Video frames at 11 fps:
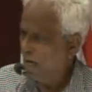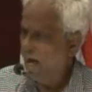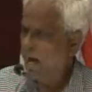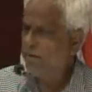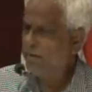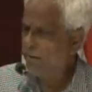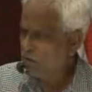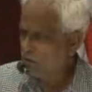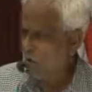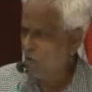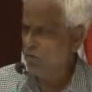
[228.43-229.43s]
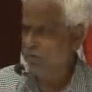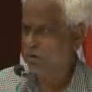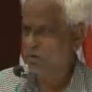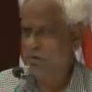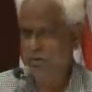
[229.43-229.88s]
our
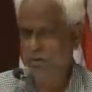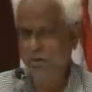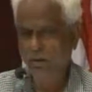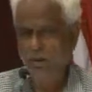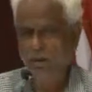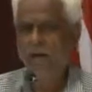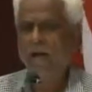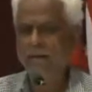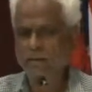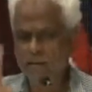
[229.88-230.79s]
discourse, and